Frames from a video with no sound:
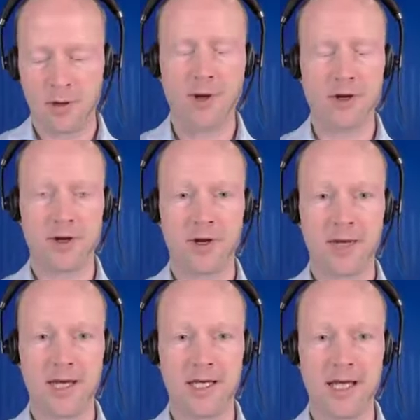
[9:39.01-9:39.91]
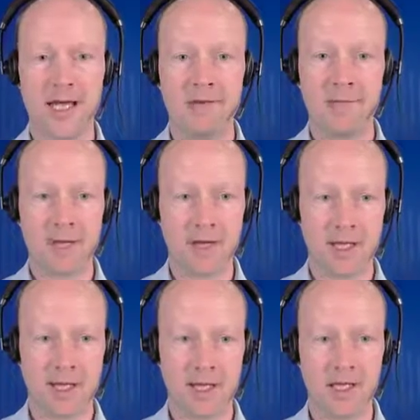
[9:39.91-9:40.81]
consolidating
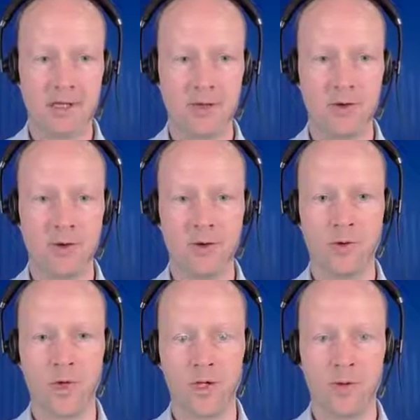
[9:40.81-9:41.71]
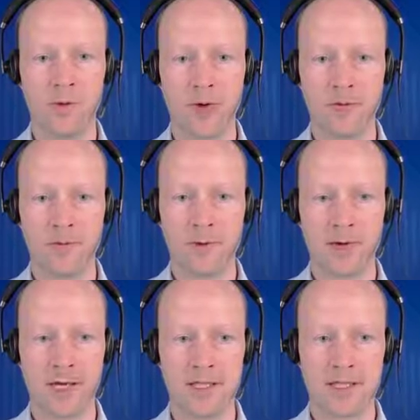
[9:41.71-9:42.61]
everything into one
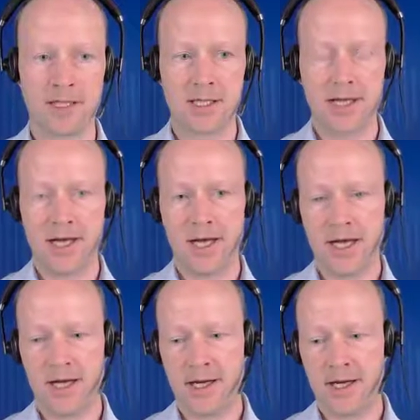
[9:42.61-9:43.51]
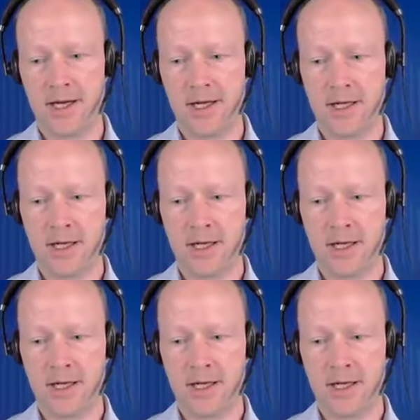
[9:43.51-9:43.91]
place. And